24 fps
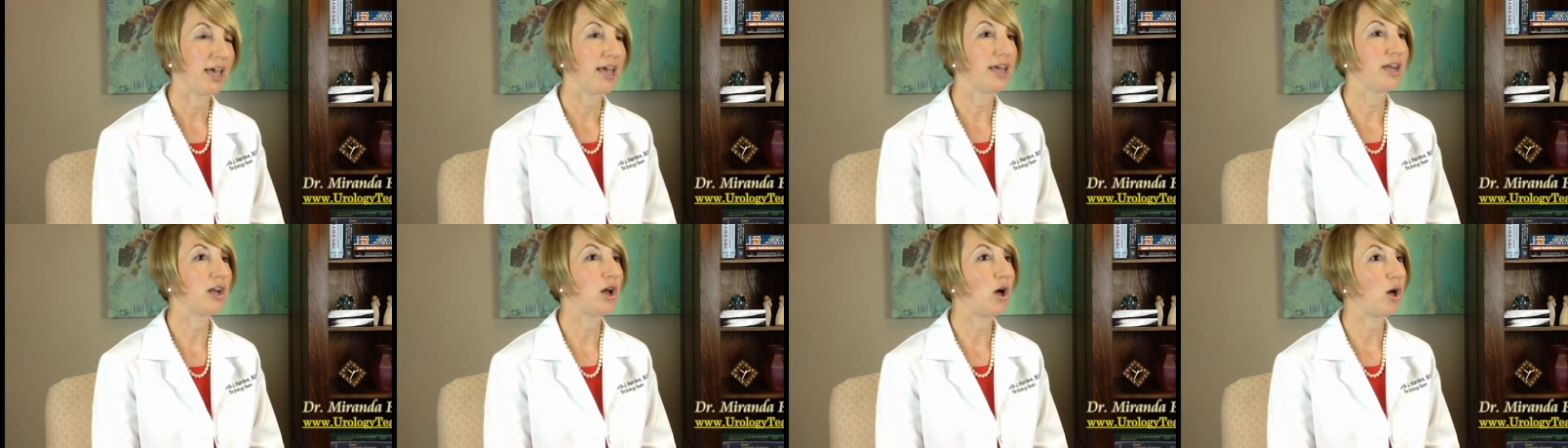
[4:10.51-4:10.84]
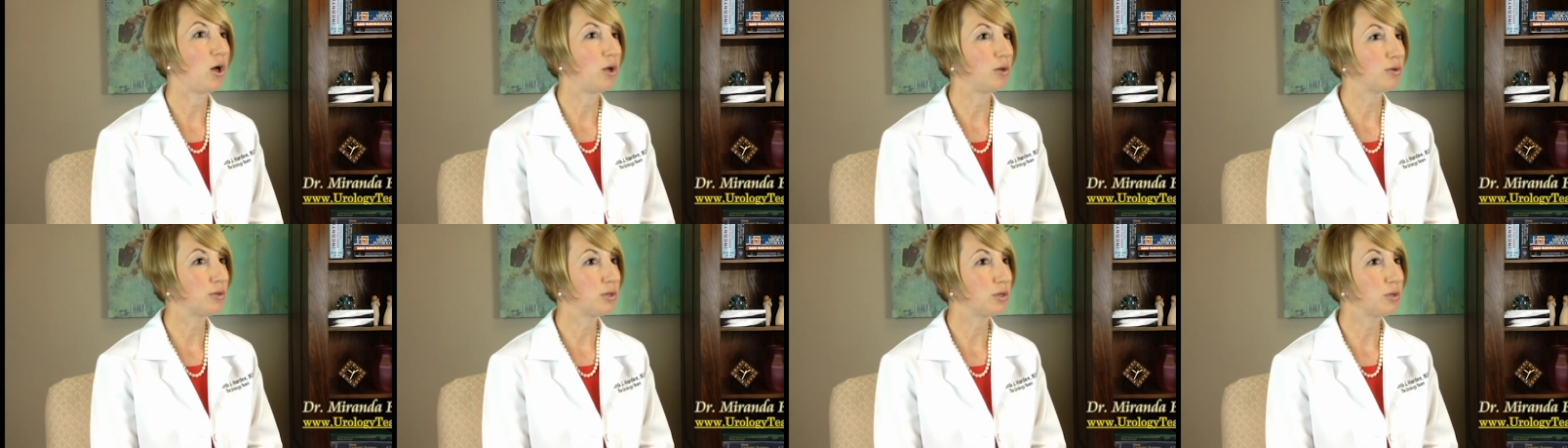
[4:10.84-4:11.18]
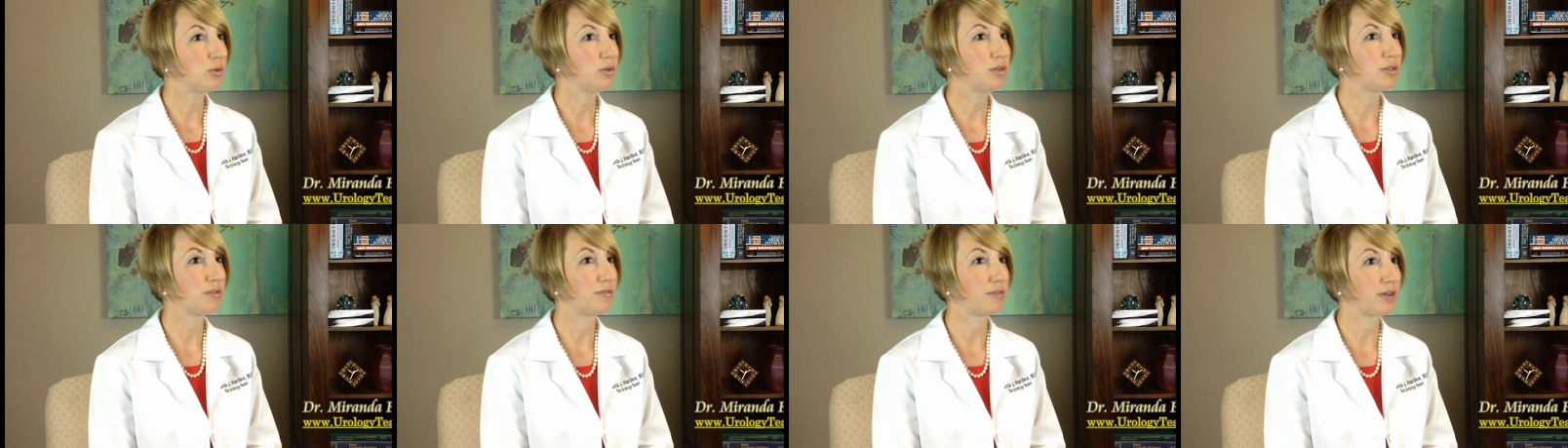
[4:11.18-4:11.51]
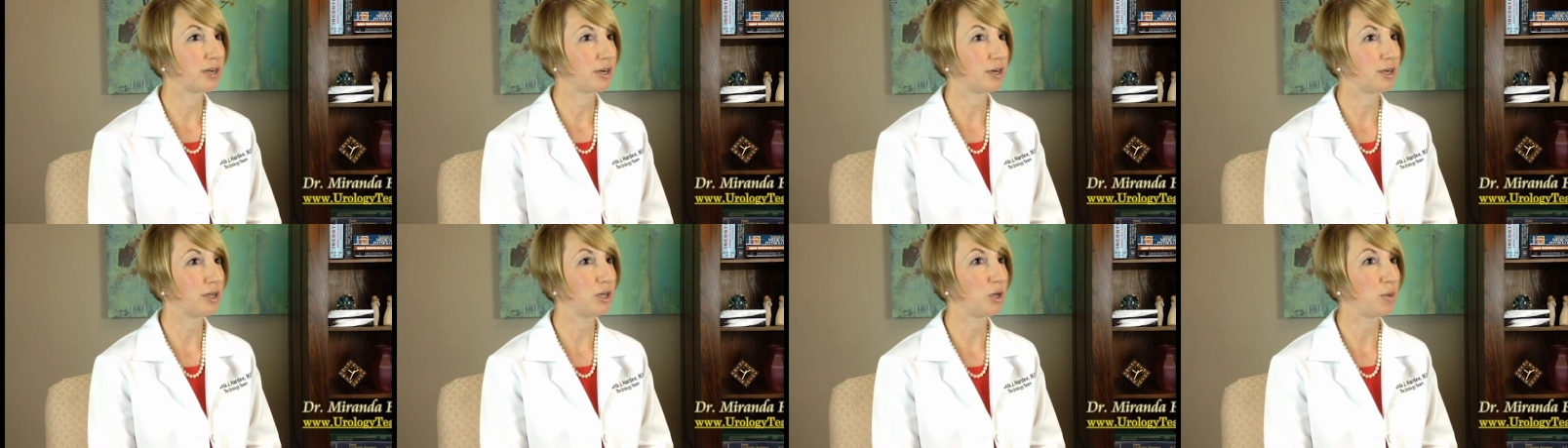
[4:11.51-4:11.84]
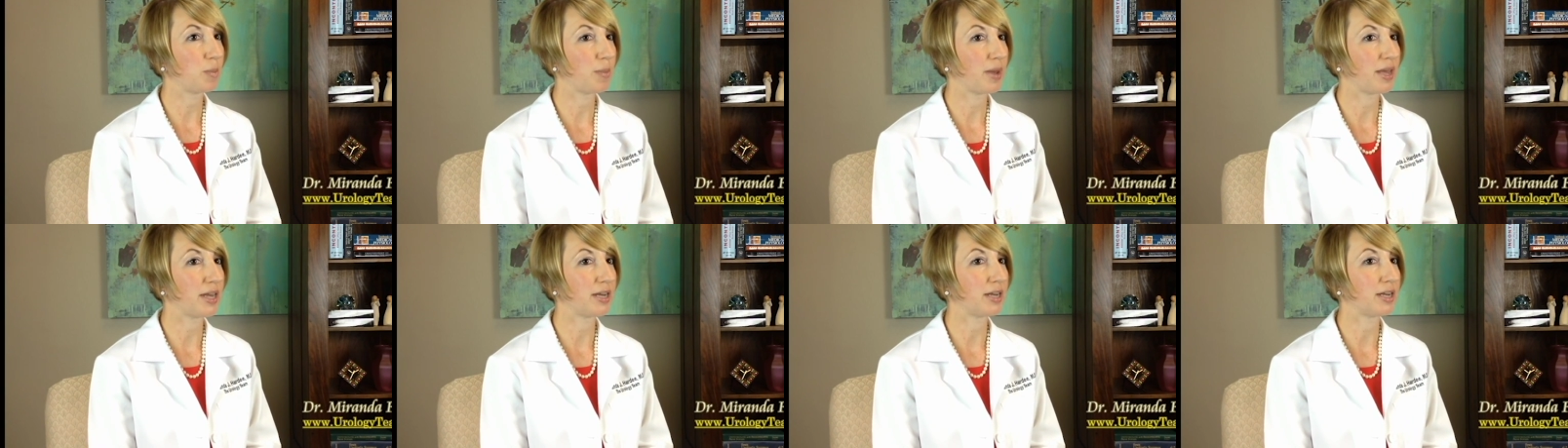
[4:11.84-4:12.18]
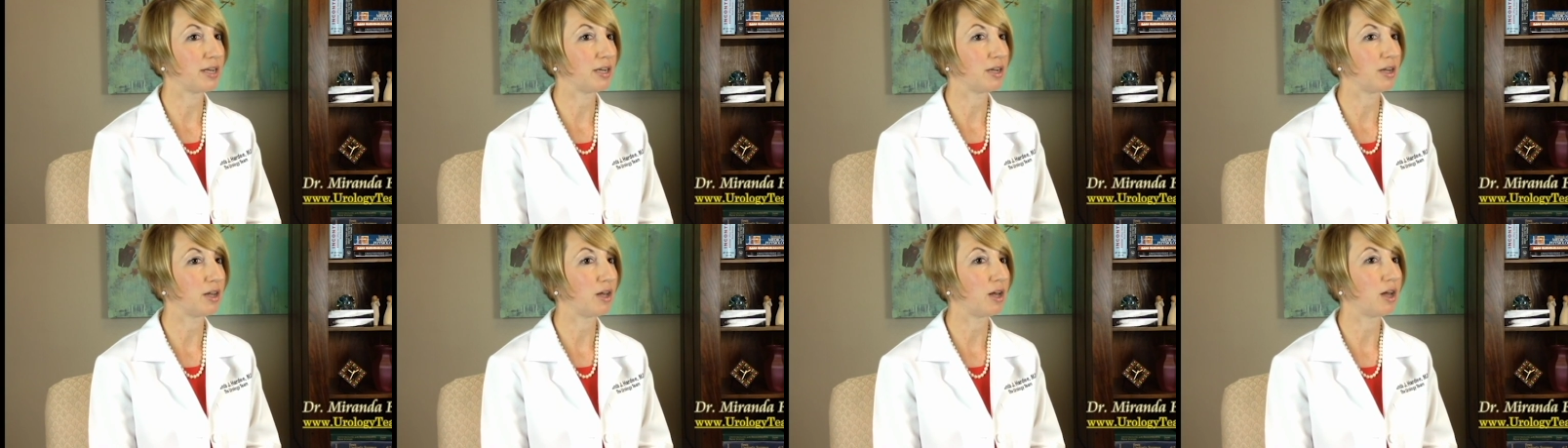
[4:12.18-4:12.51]
and also is very
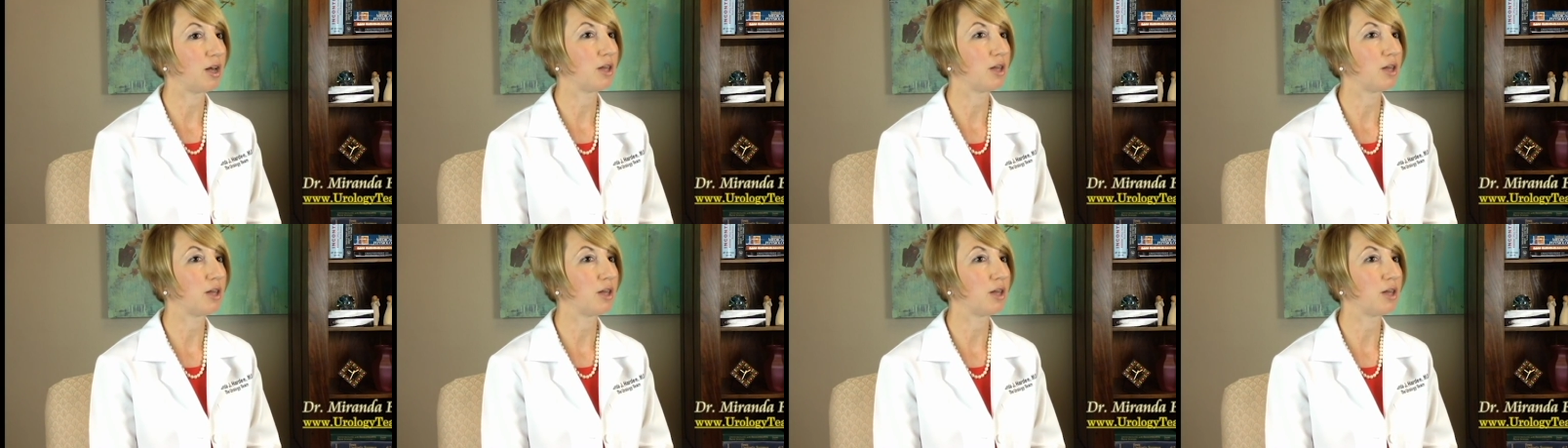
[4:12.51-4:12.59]
dependent